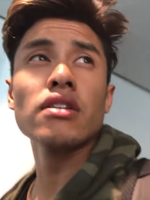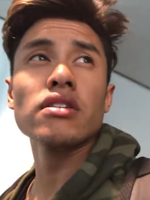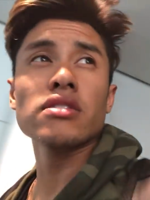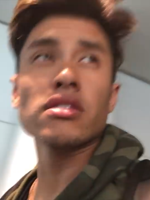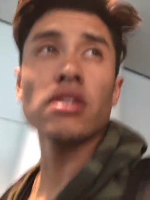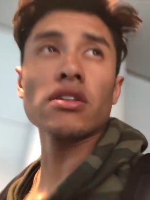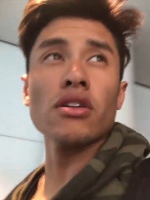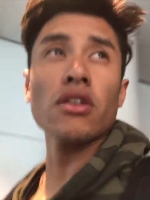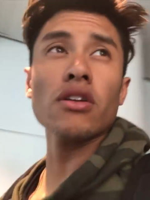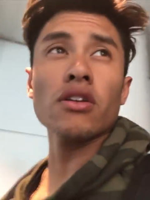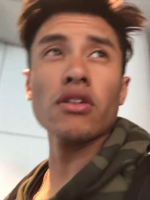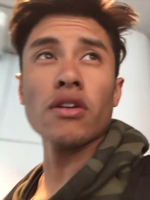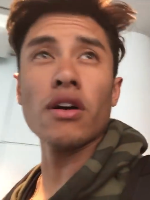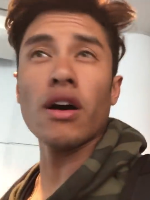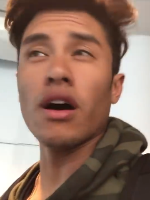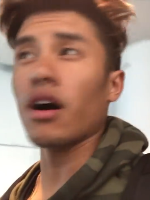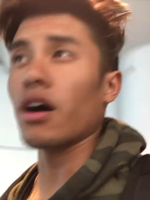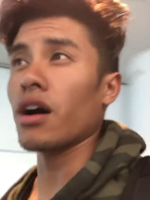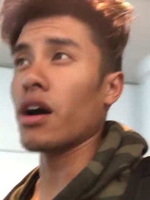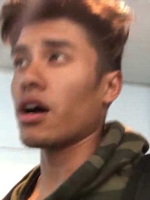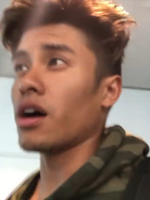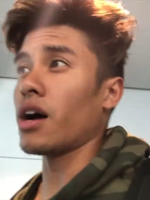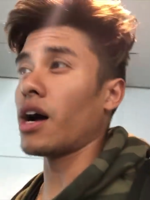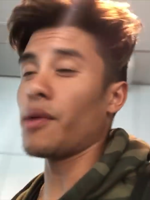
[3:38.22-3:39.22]
So
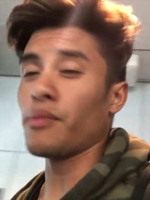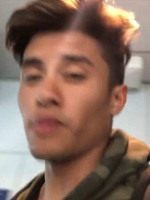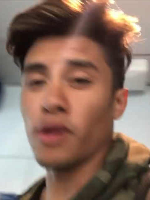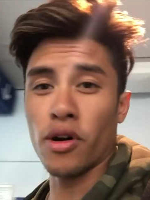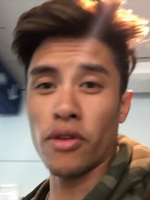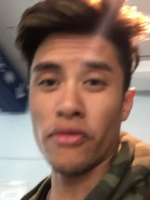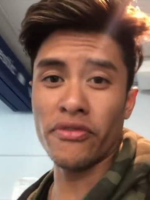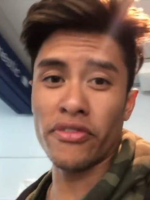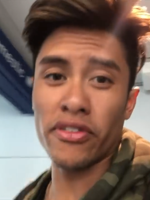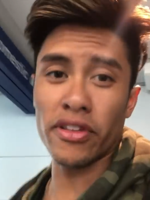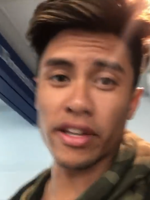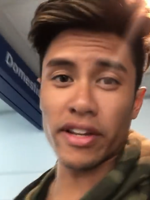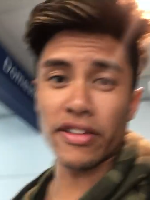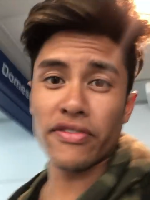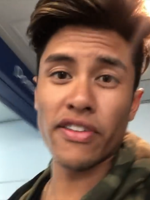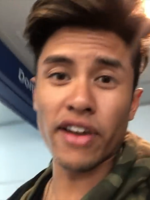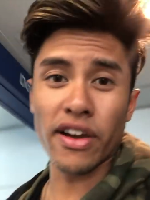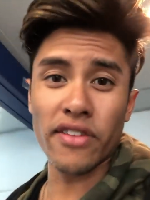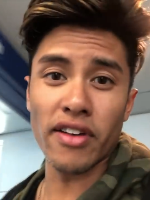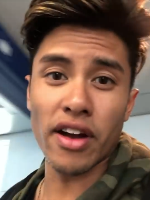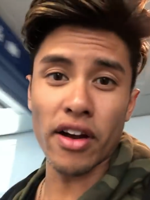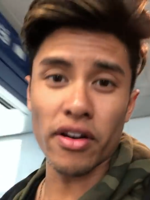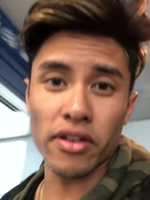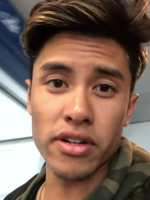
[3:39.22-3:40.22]
uh, I'm home for like
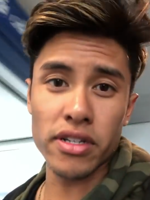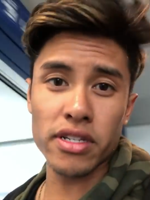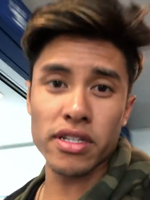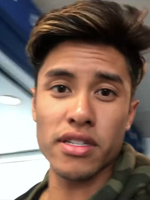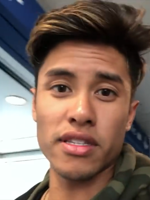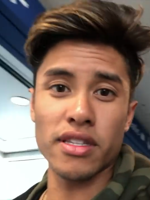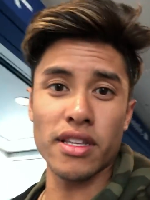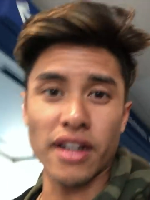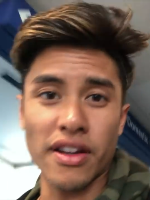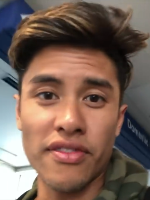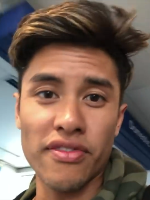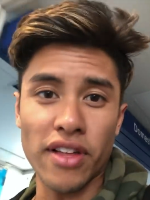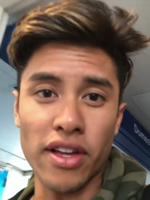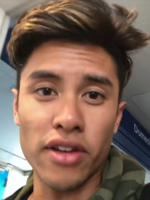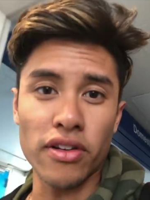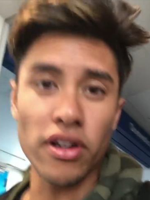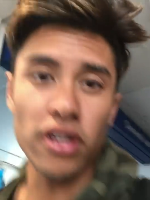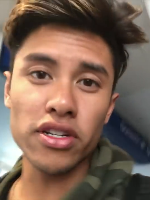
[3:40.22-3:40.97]
five hours, and then I fly to